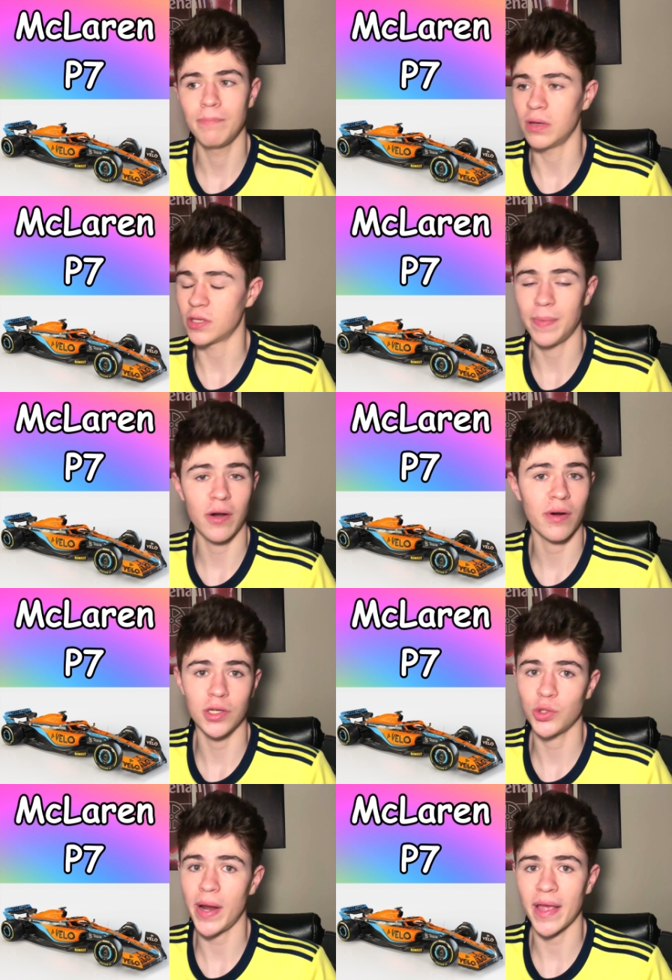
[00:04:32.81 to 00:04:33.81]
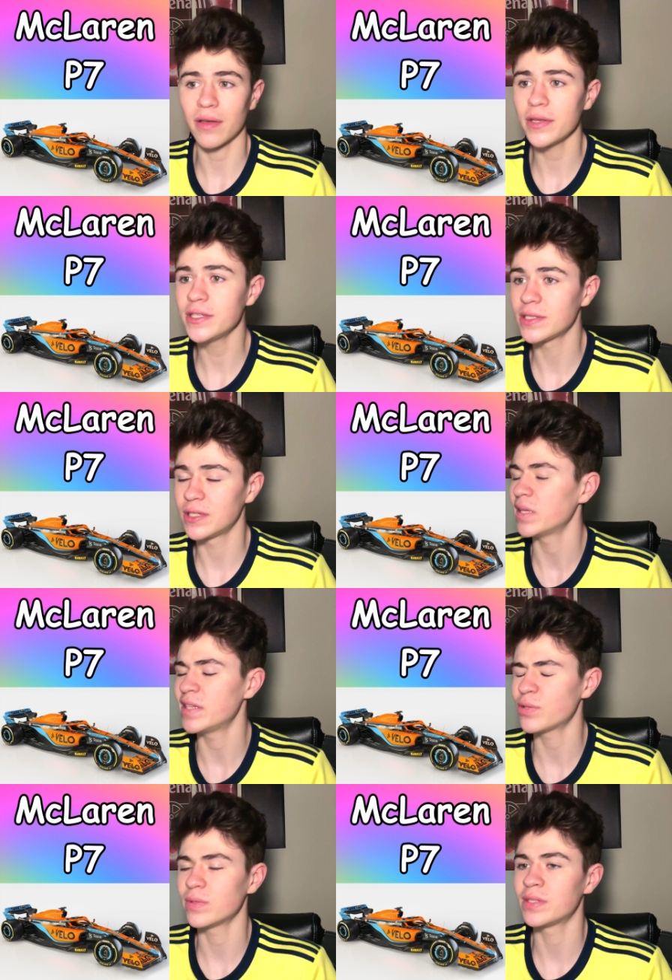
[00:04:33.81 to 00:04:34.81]
It looks better on track at least.
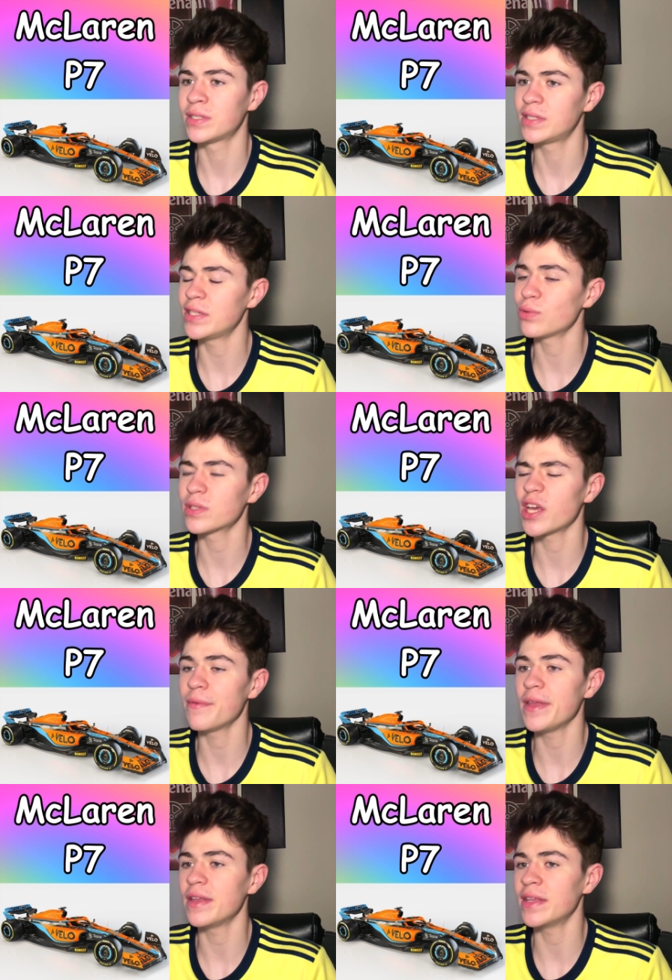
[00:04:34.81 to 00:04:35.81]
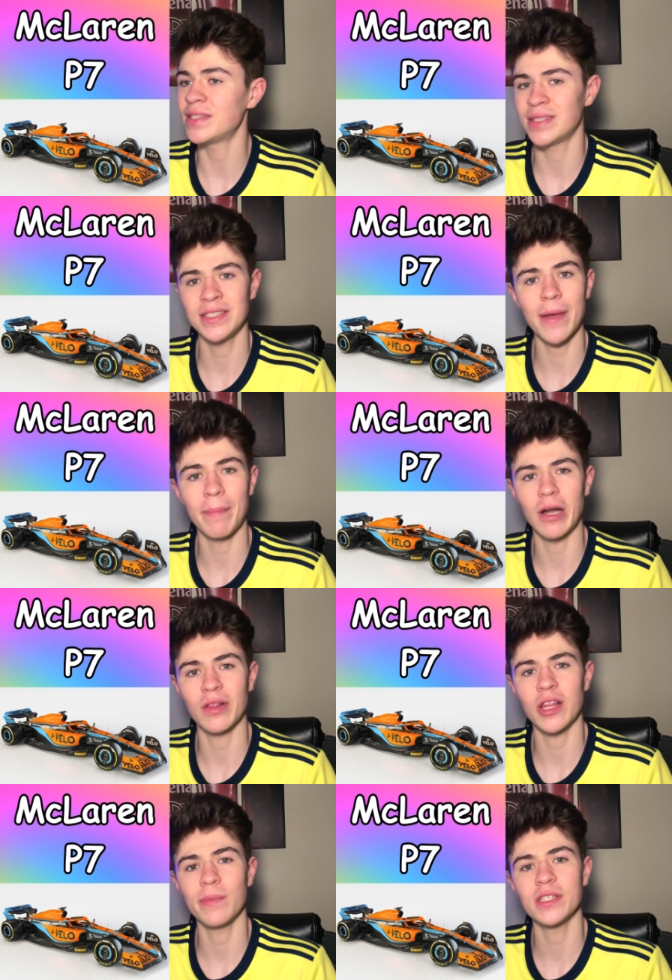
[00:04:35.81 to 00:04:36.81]
This one's gonna be, it's a step better
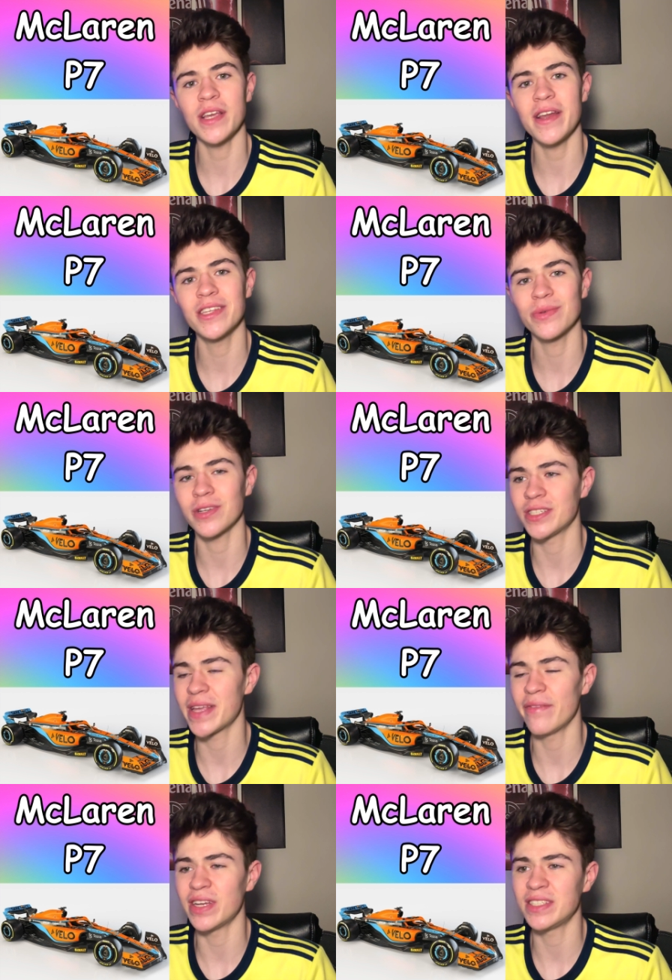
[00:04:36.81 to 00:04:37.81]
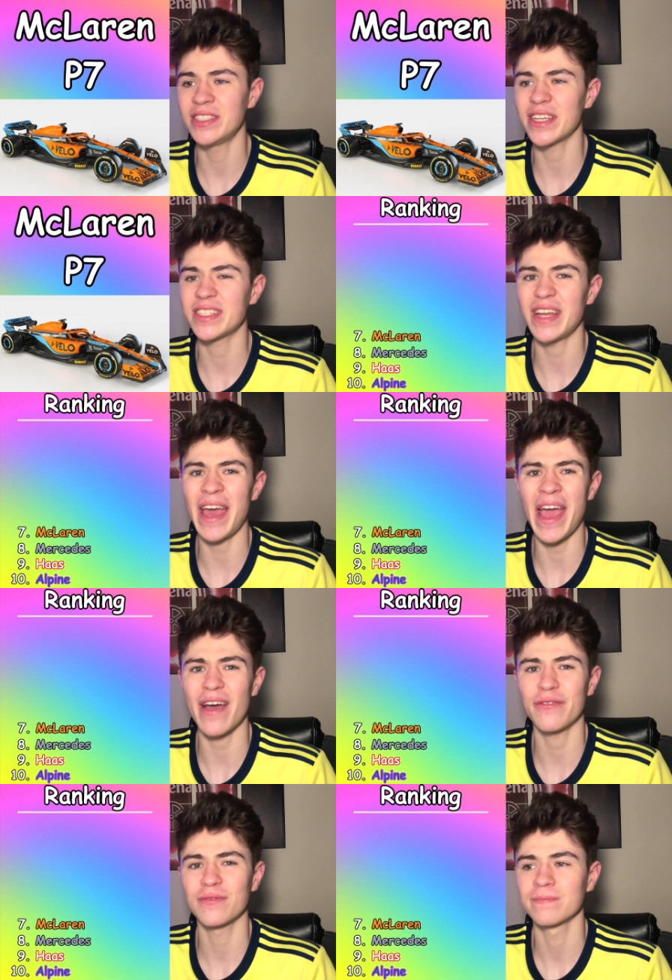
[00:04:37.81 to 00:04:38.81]
than the Mercedes, so I'll just give it a
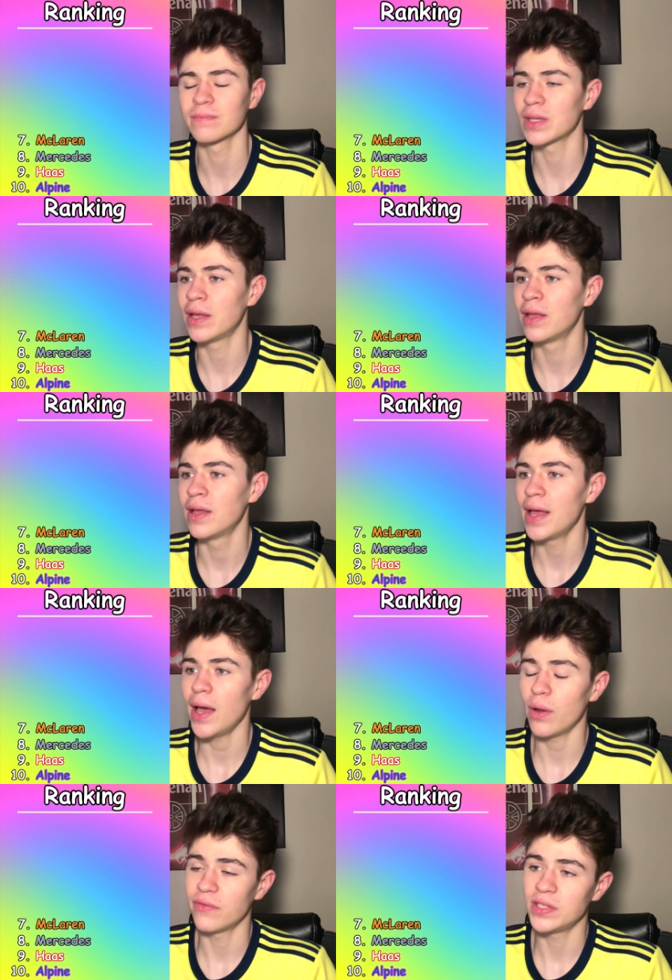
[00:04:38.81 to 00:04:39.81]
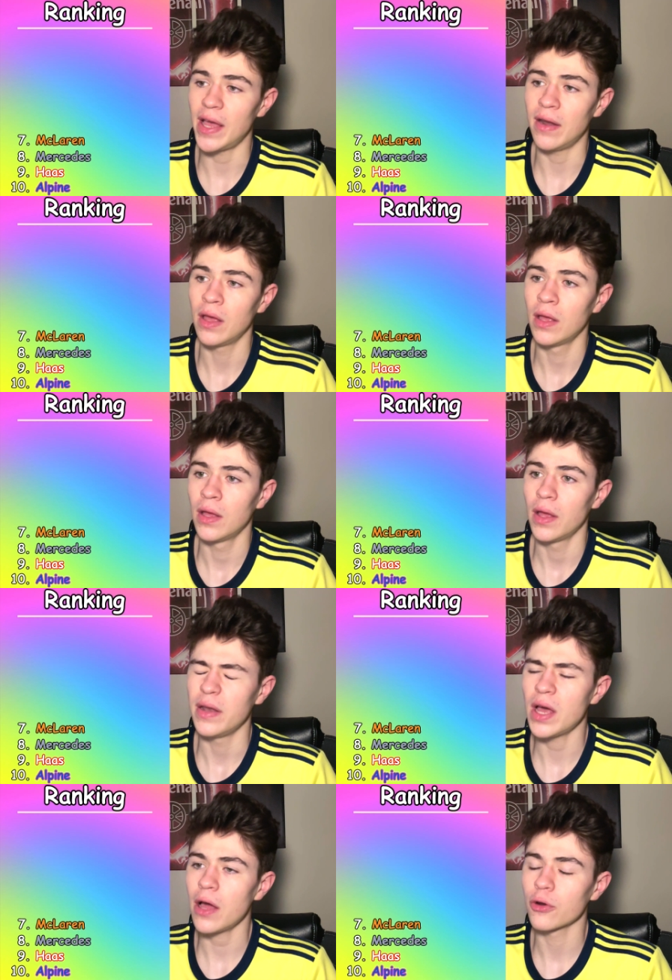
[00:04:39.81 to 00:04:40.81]
6.5 out of 10.
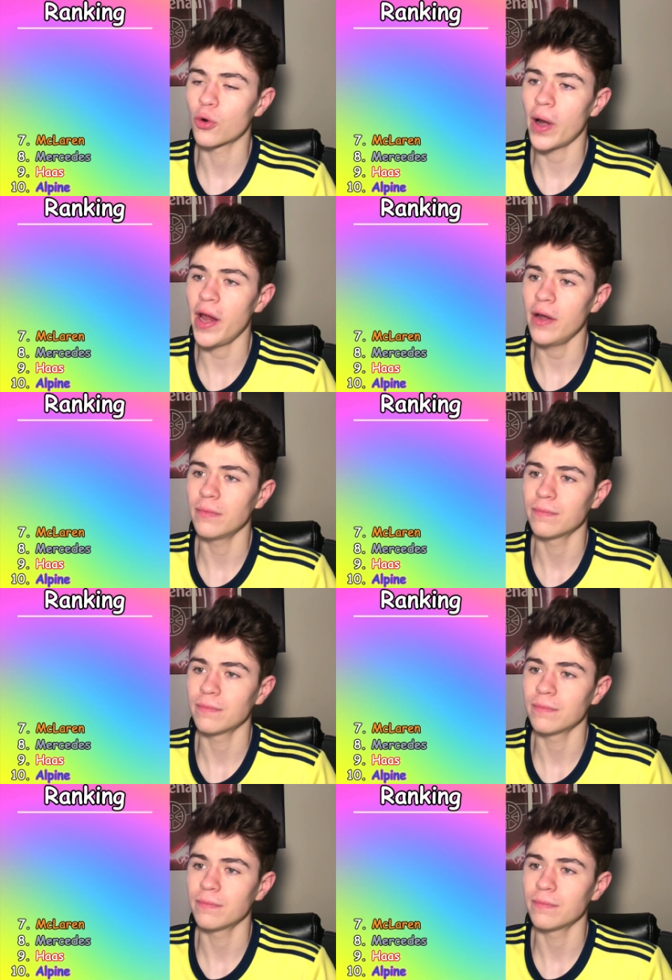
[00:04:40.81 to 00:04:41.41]
Not great,